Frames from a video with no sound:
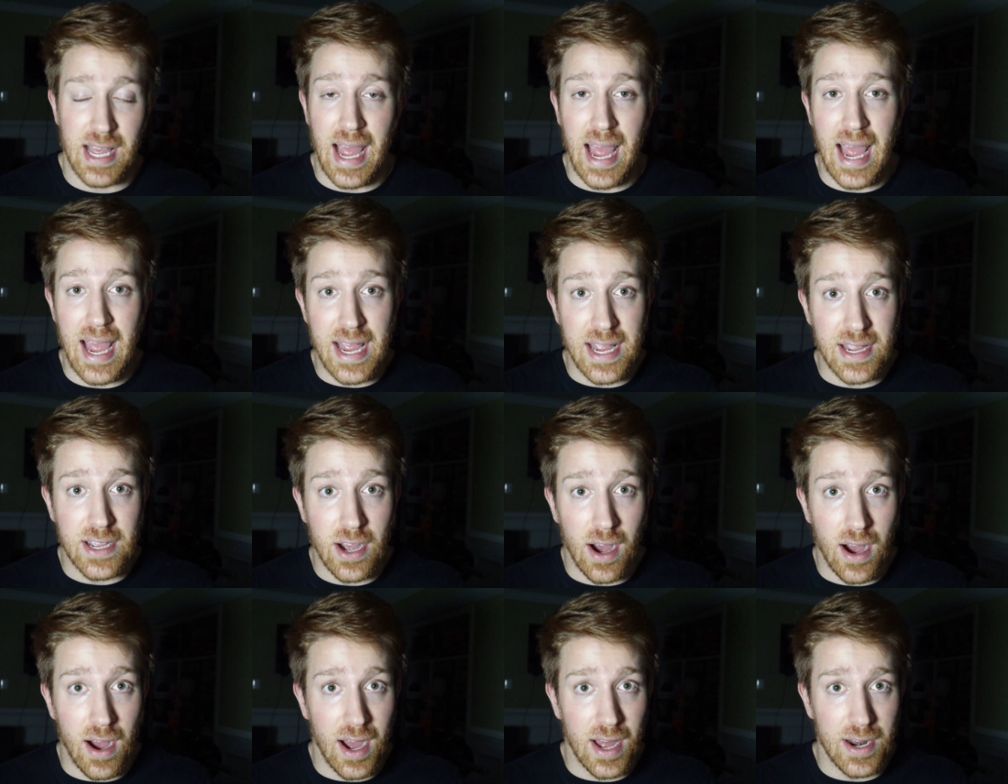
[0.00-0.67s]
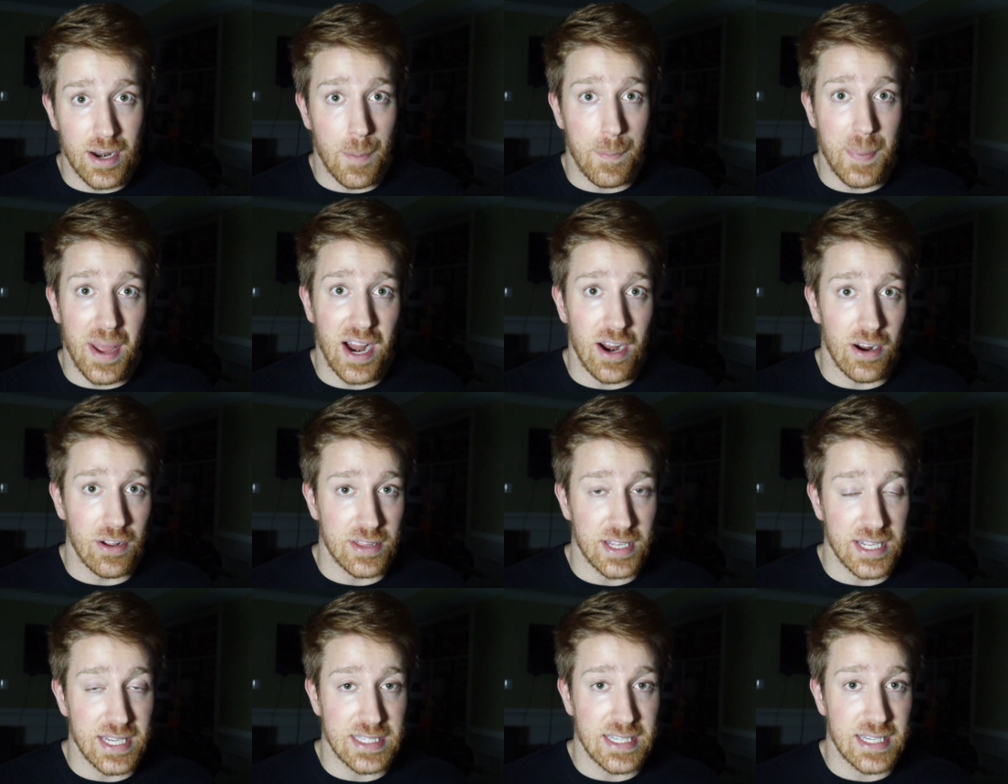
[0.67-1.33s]
Akon
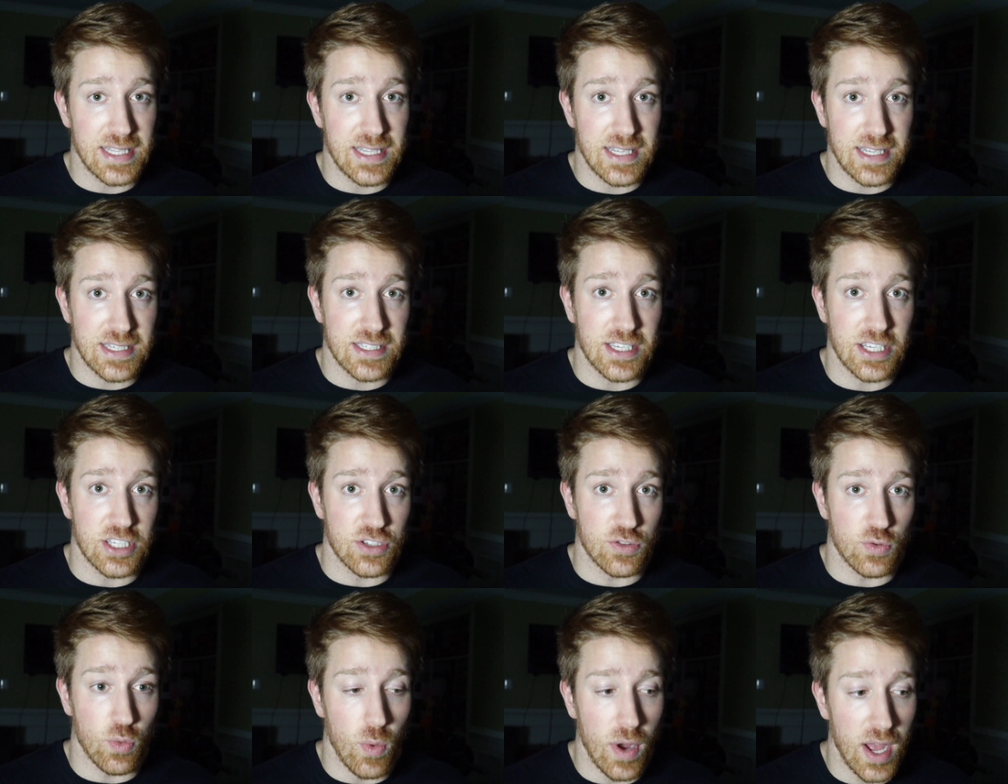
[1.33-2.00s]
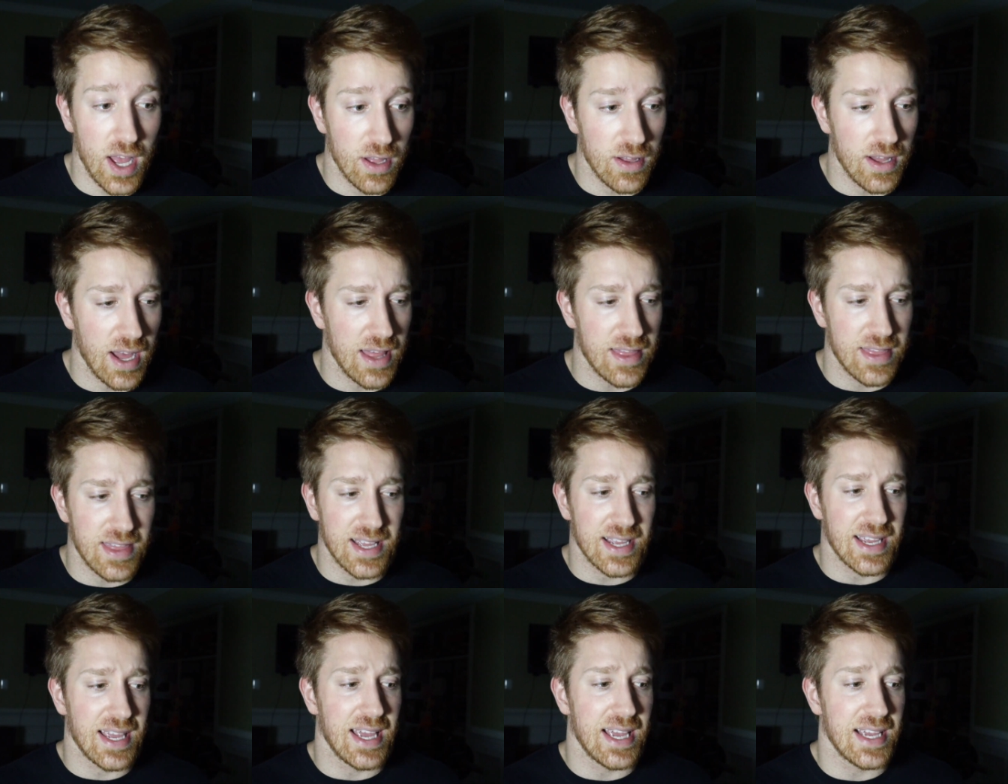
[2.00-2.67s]
apparently did this as well. I
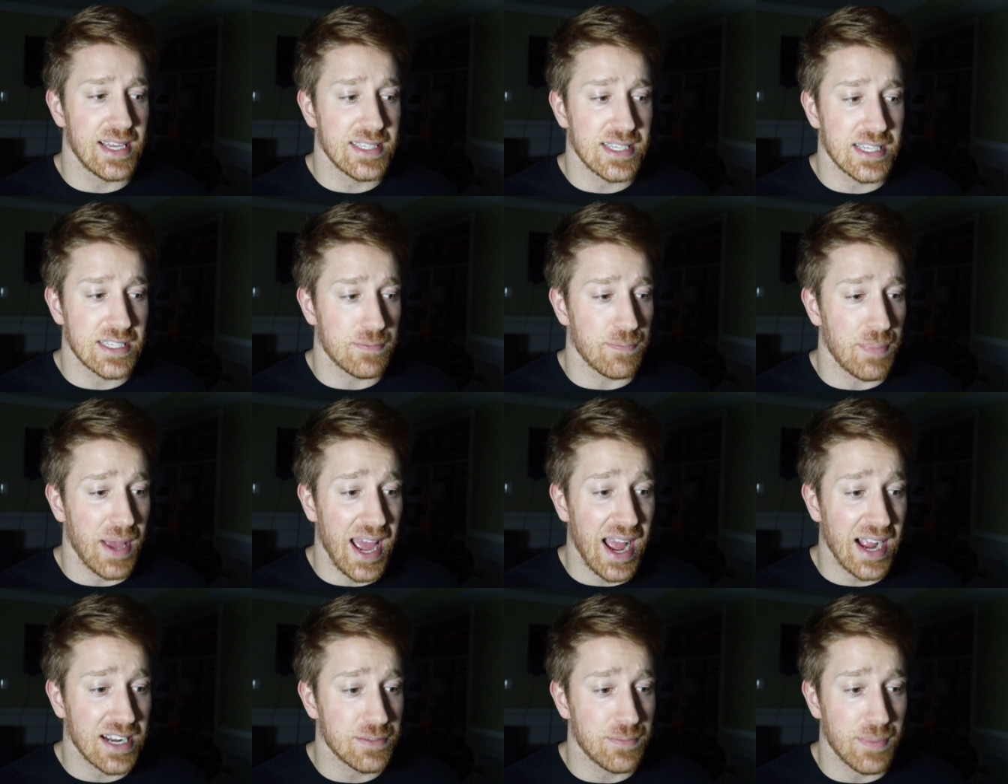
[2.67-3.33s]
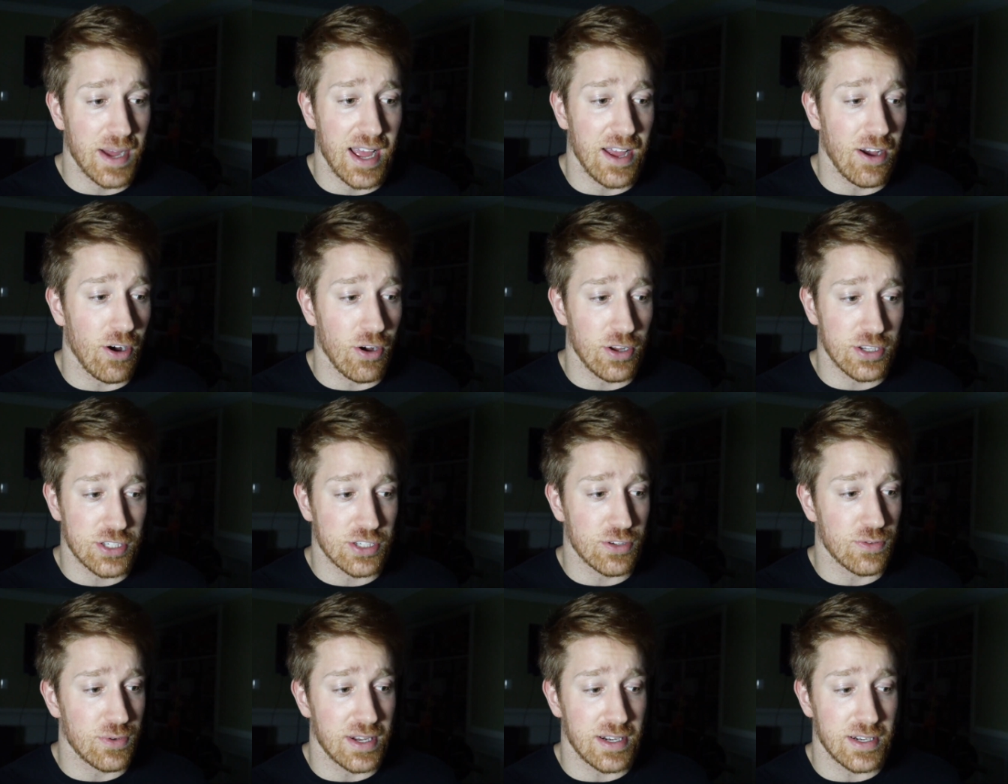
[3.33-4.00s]
think his is backed by
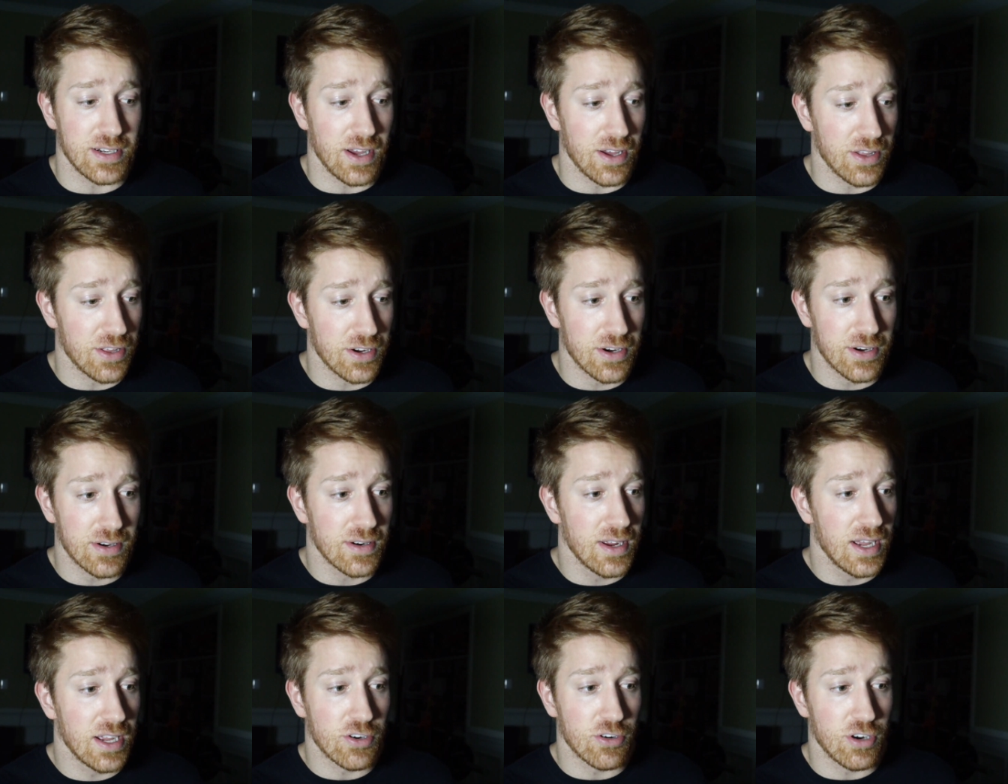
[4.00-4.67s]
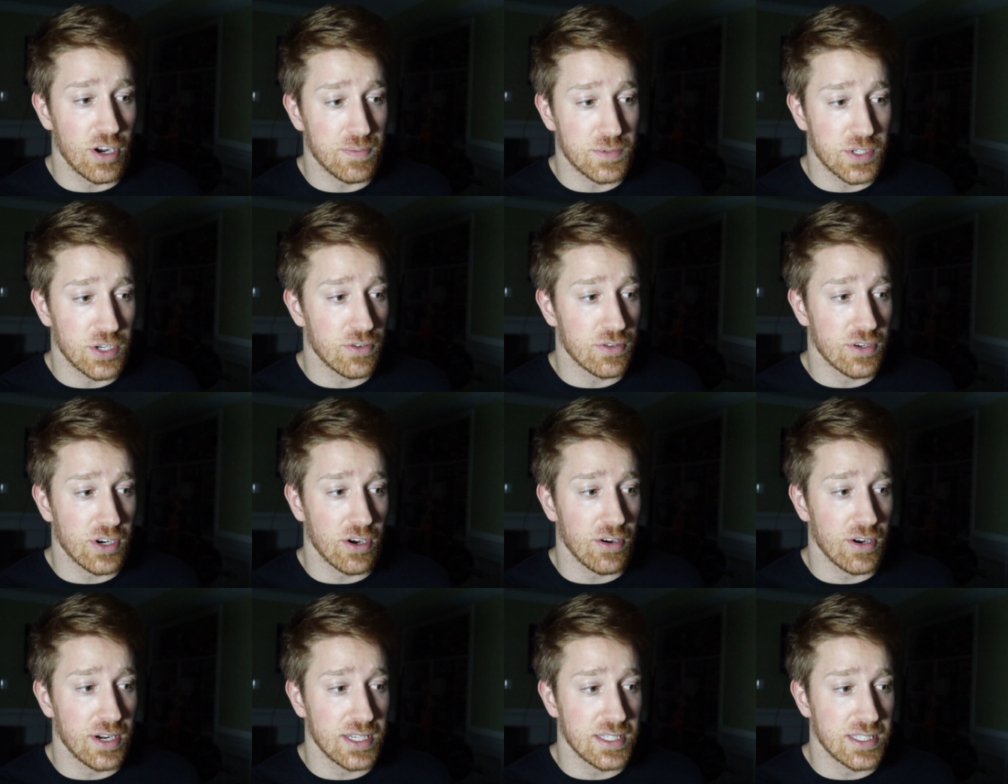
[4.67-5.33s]
also another
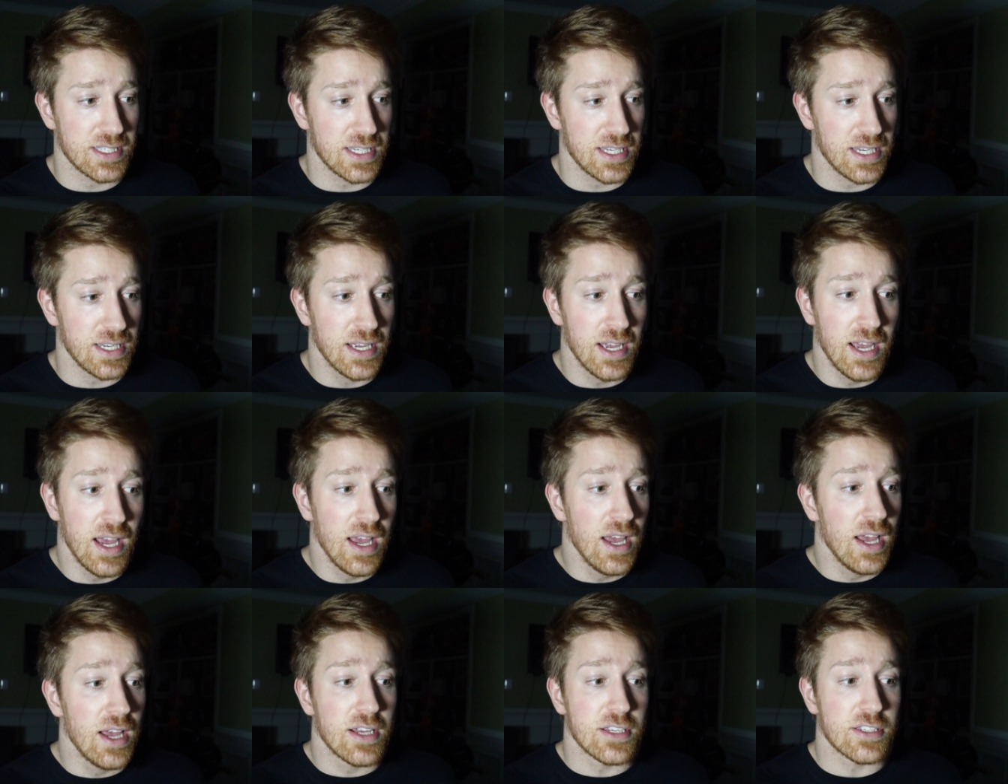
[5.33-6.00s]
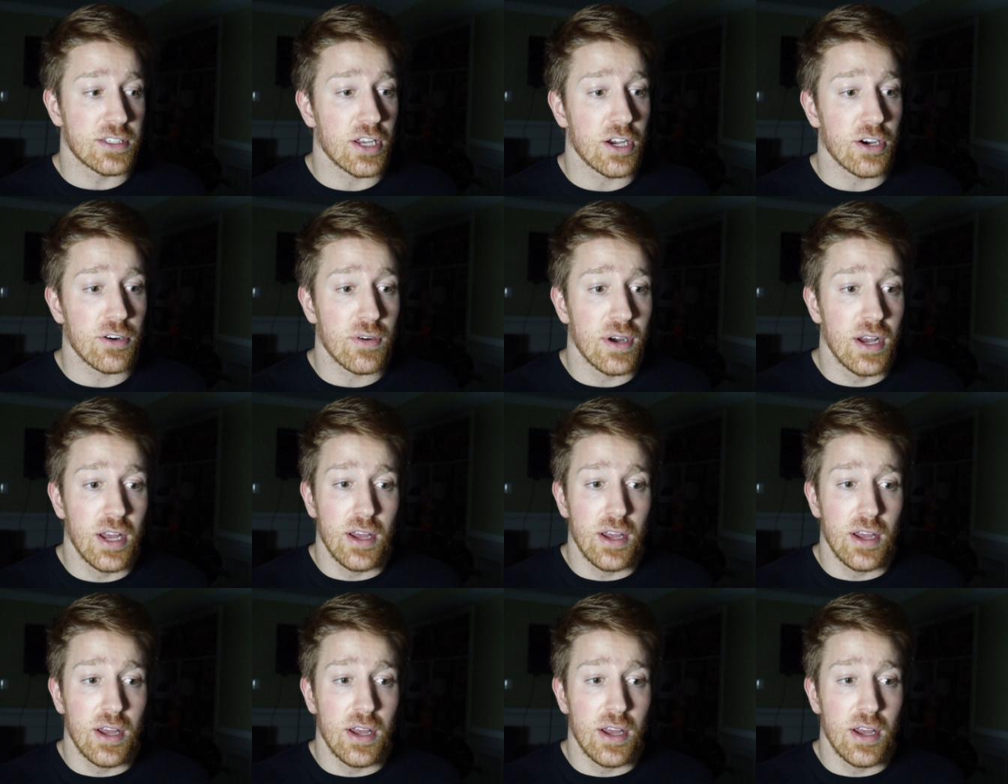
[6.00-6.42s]
cryptocurrency. So